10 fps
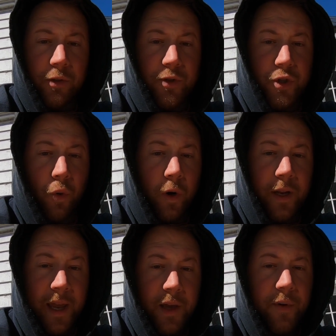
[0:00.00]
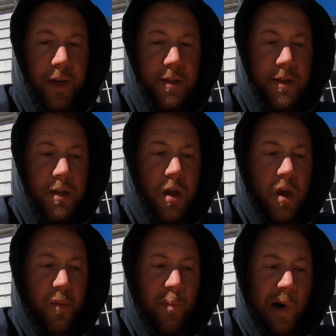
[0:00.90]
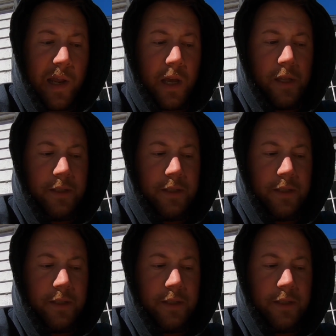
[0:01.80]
lose torque anyways, But at